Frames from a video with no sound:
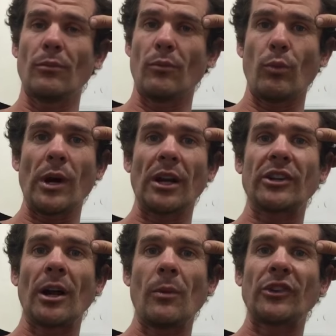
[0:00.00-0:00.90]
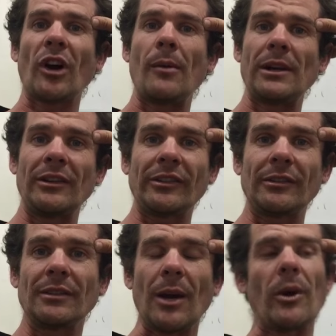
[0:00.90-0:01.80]
we're going to tell them what time it
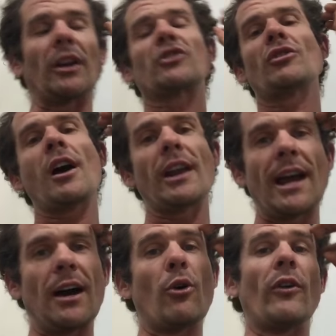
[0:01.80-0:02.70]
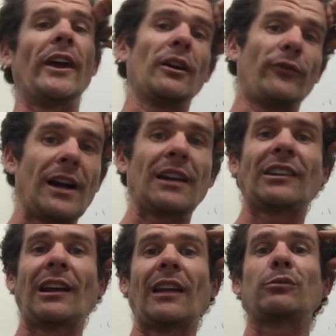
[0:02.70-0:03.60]
is, and we're going to try it out, or they're going to fucking
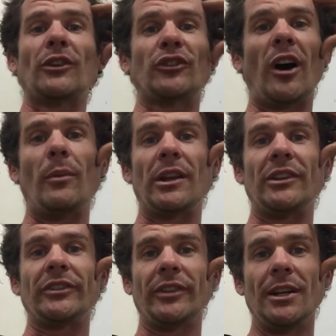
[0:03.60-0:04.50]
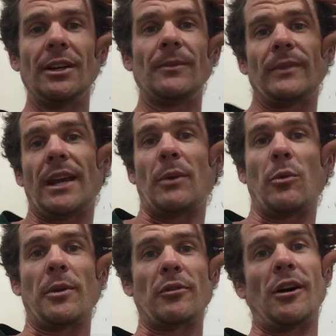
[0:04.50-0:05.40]
tell us what time it is, and we'll
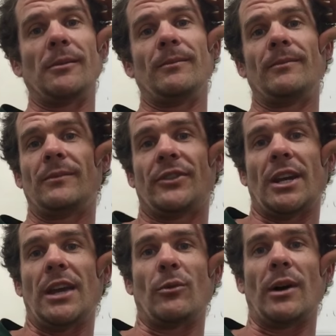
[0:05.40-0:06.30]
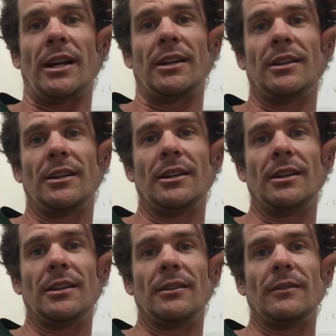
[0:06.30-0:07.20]
be wrong. So either way,
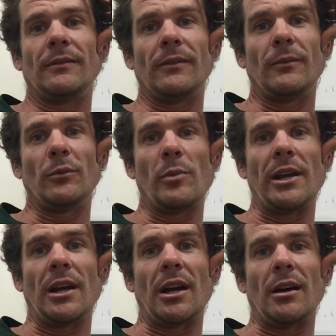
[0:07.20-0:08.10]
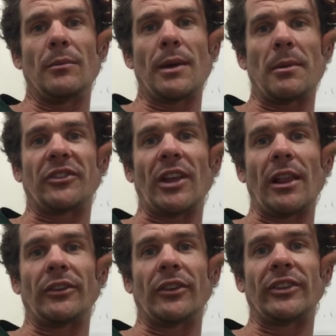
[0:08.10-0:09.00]
we'll be able to sell
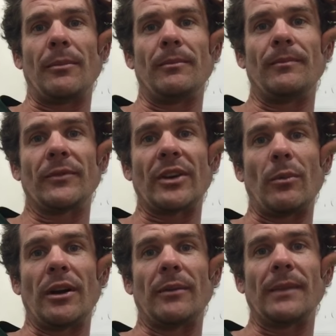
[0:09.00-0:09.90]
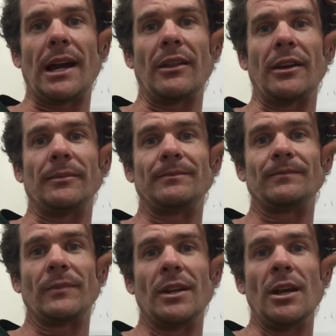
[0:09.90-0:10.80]
it to someone out there.
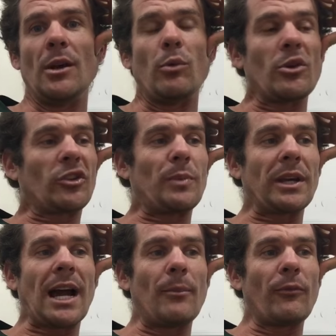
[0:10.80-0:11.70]
We'll just become